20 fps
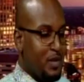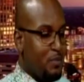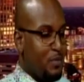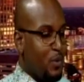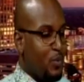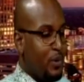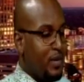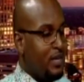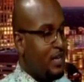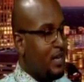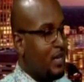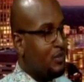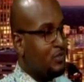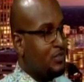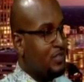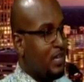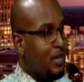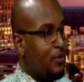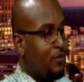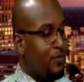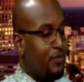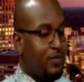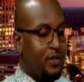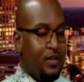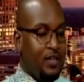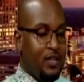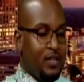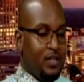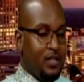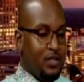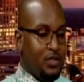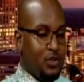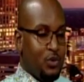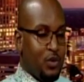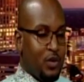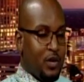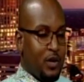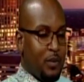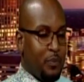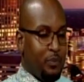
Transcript: my way down south to